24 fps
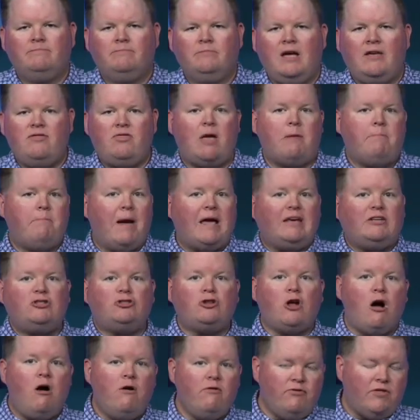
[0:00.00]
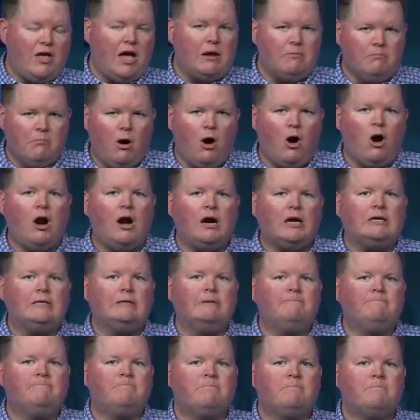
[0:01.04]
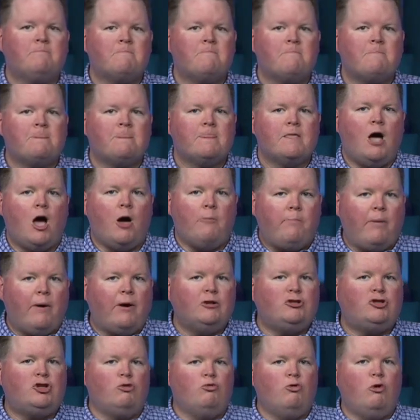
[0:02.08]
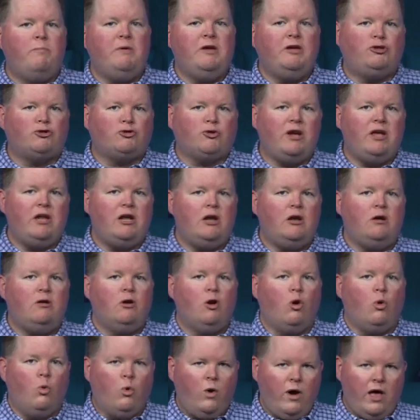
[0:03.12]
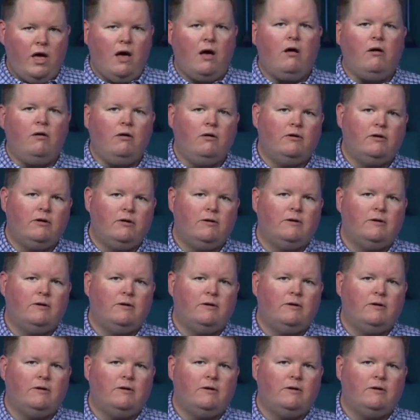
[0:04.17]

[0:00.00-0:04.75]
And that based on that mark, a person will be treated well